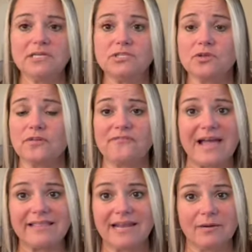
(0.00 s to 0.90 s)
So the
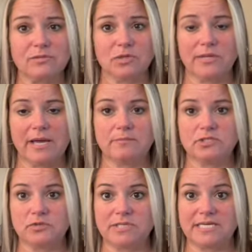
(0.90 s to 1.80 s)
fact that I was only up
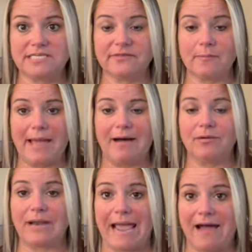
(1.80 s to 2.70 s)
0.2 of a
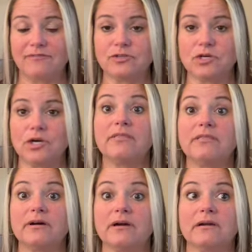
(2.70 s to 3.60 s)
pound after
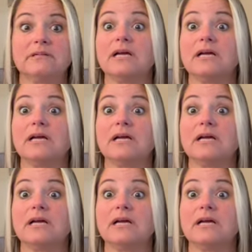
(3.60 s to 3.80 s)
the